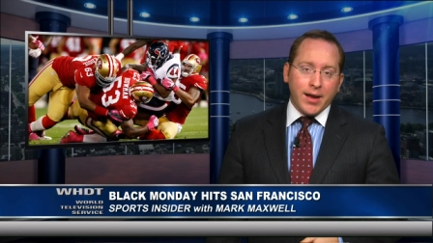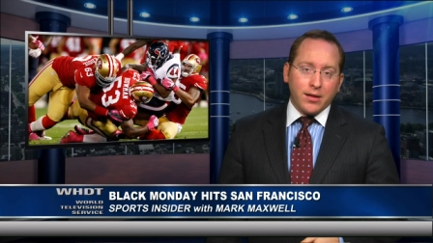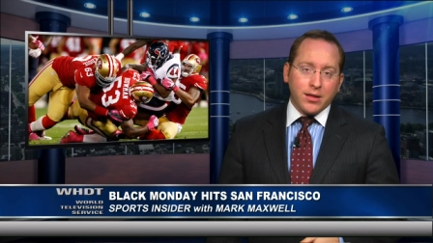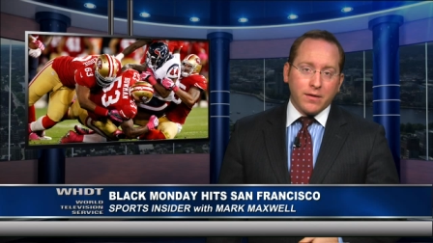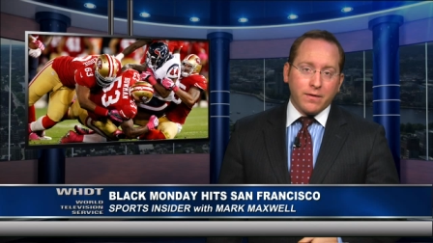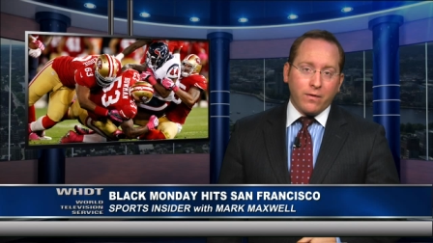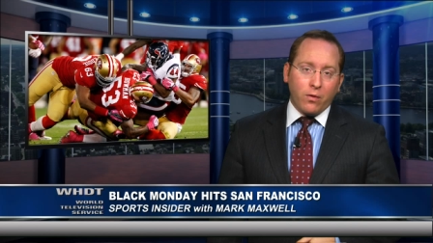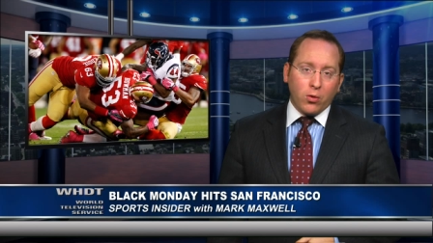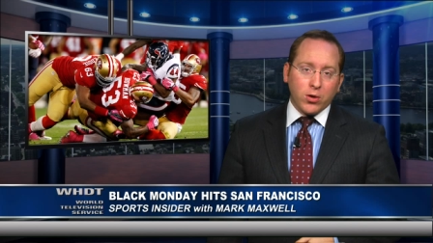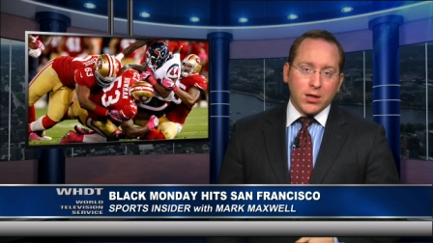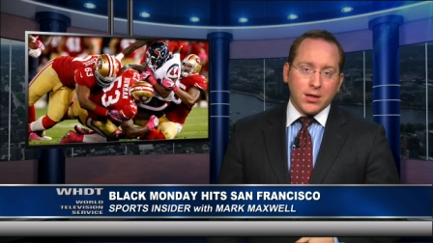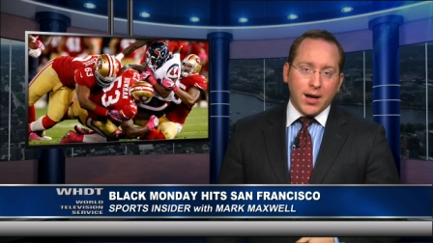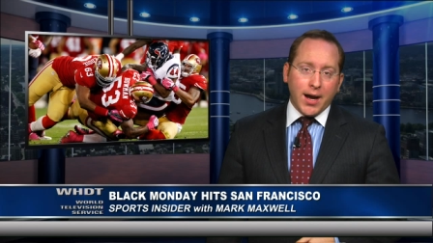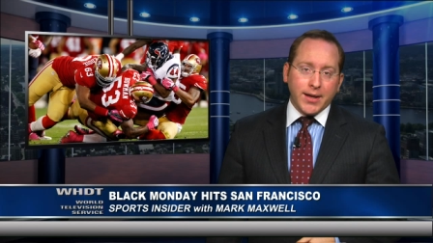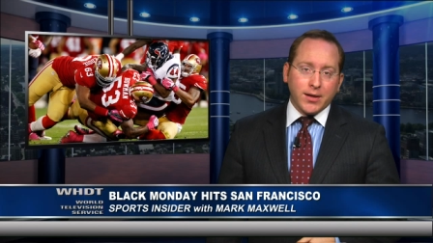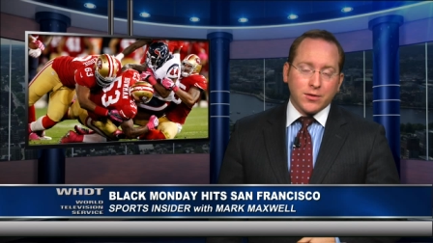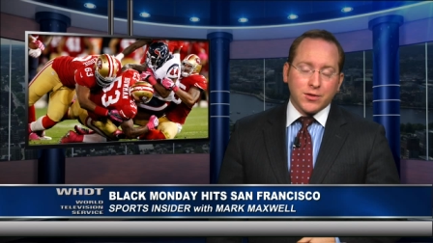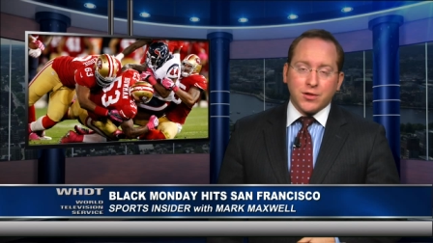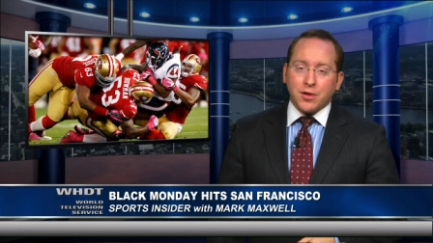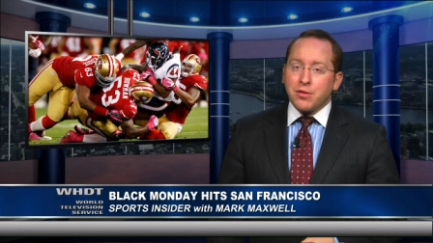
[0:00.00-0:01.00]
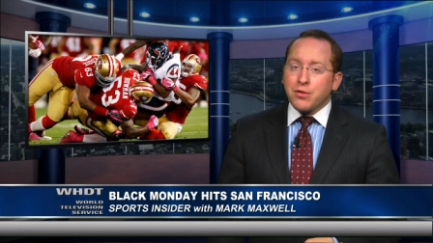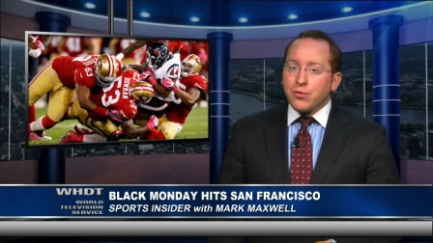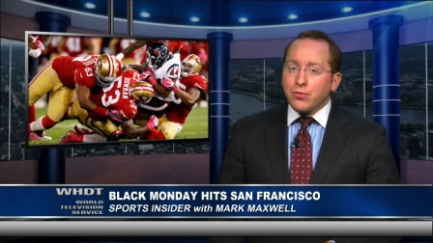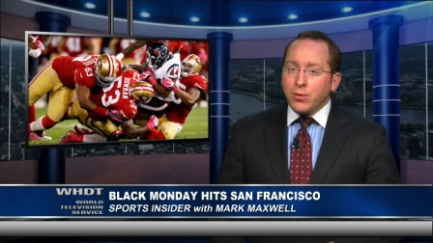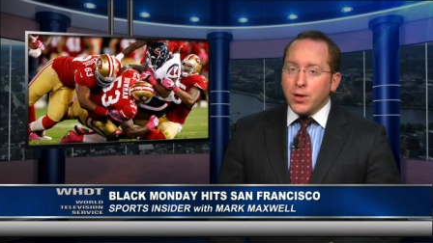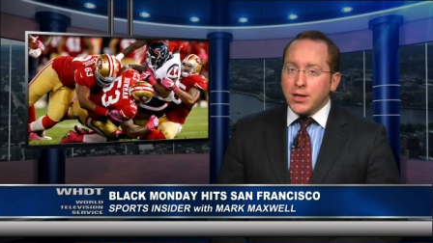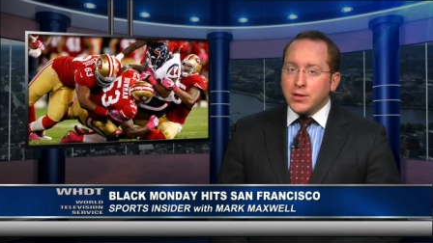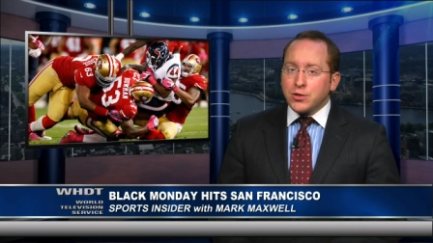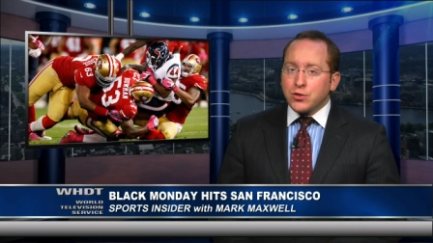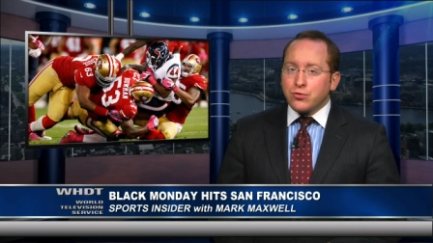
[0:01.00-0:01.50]
the 49ers to
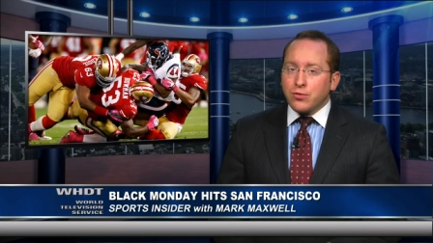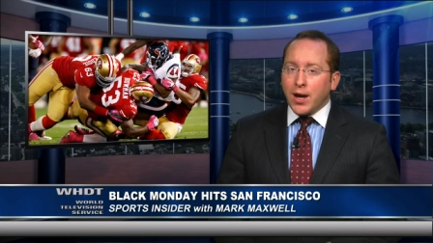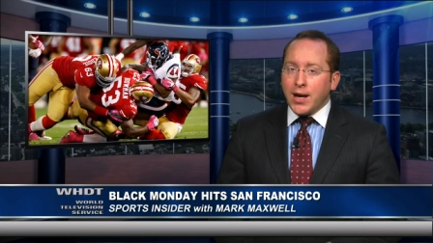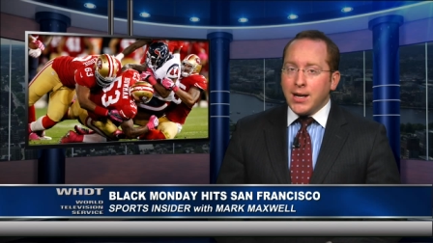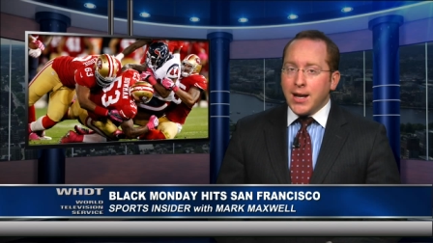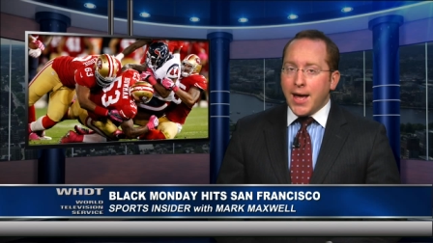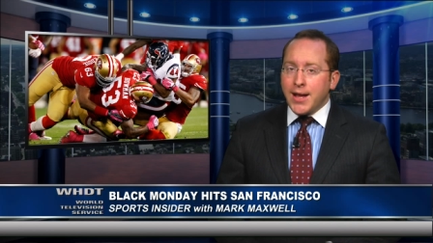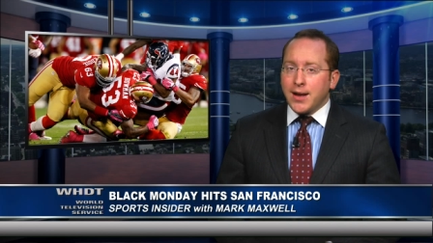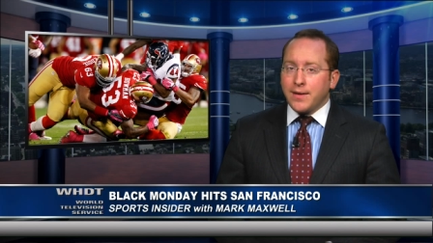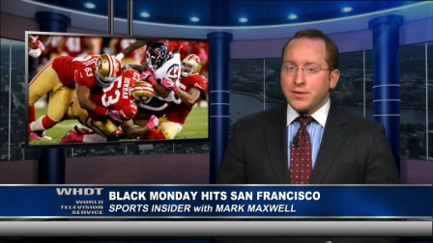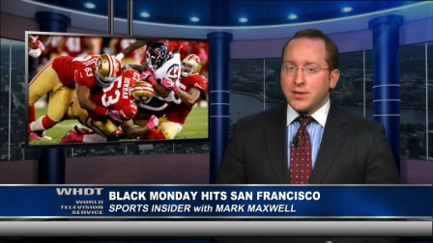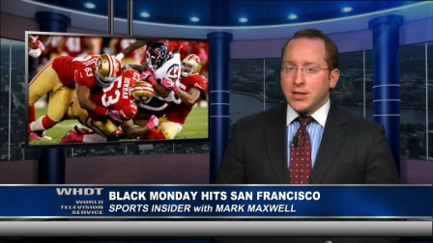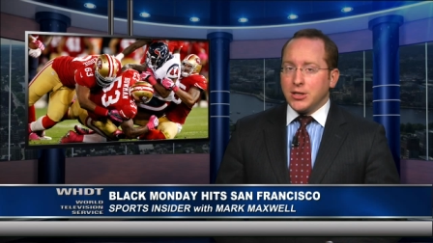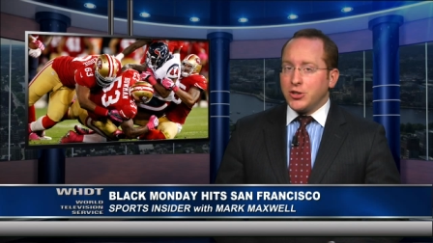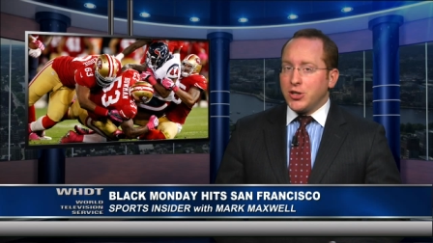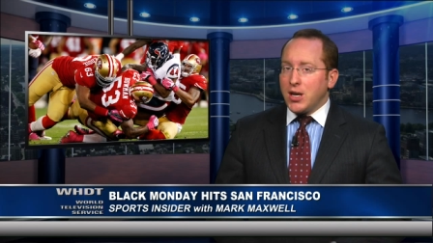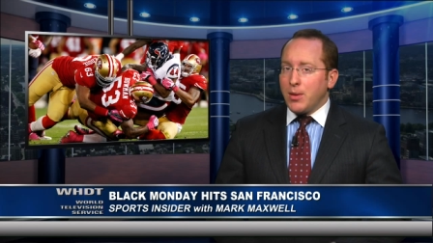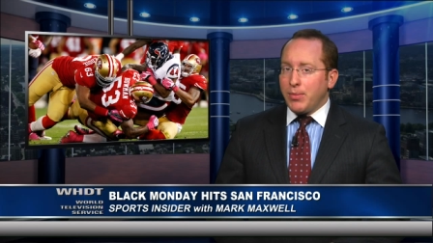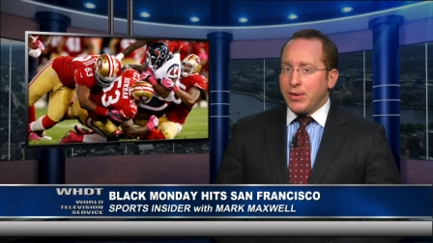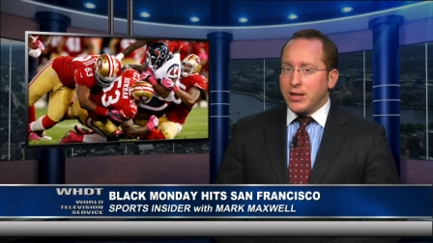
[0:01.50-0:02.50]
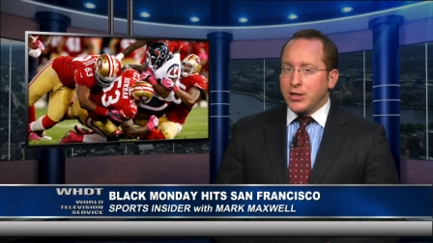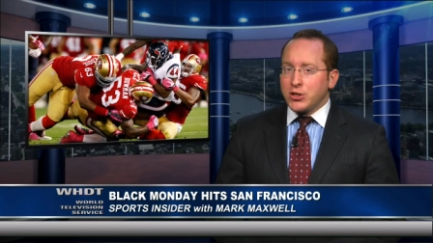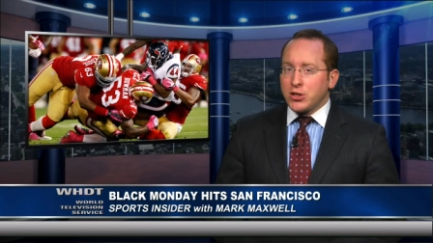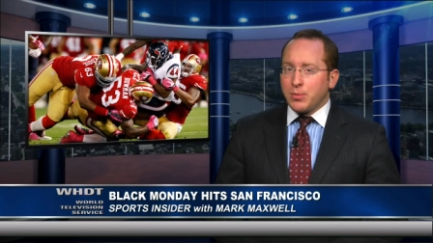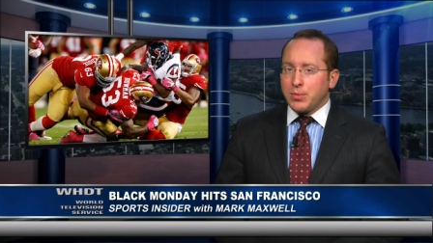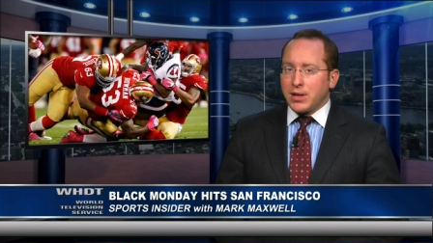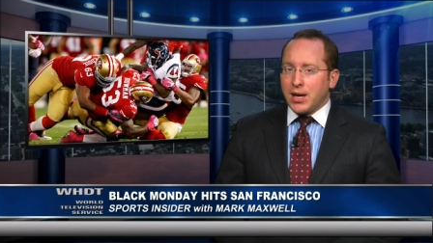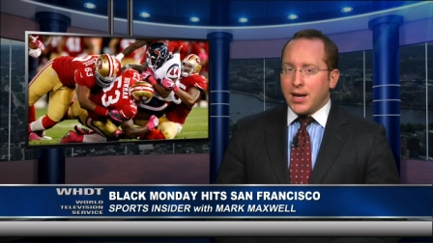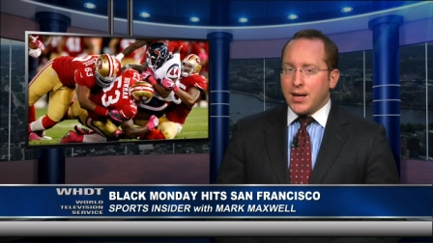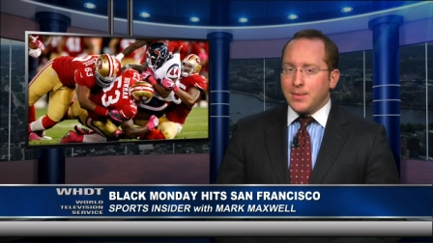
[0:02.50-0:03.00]
three straight NFC
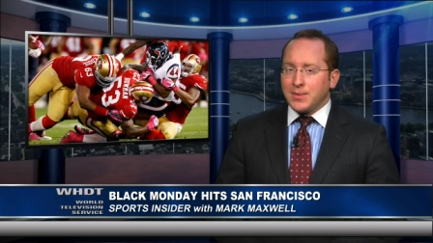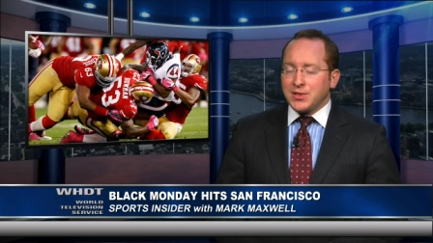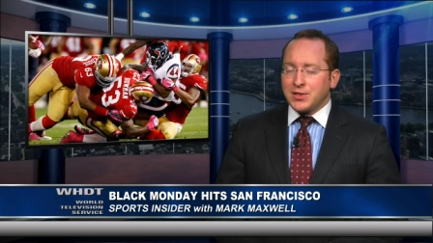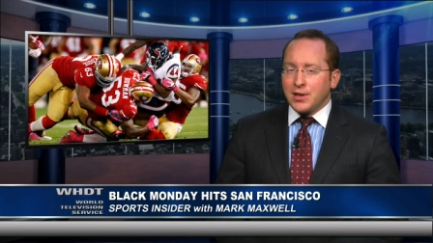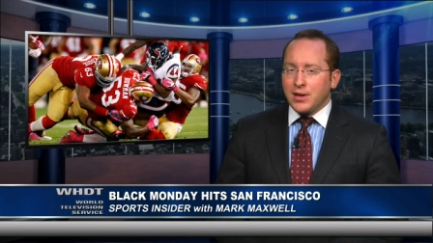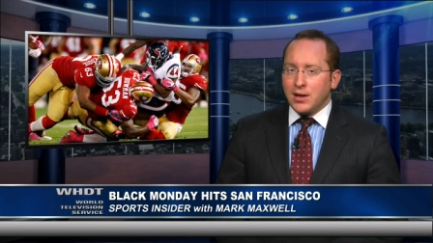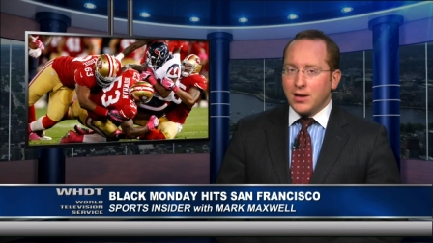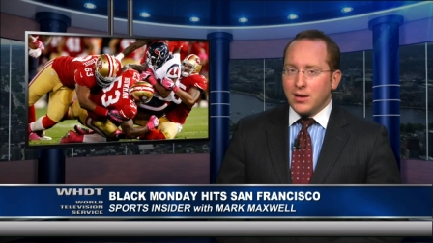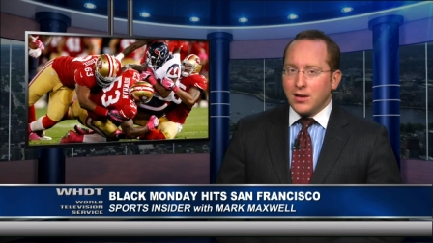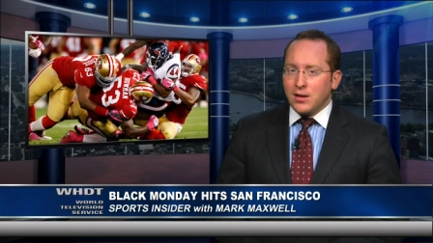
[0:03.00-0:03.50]
championship games,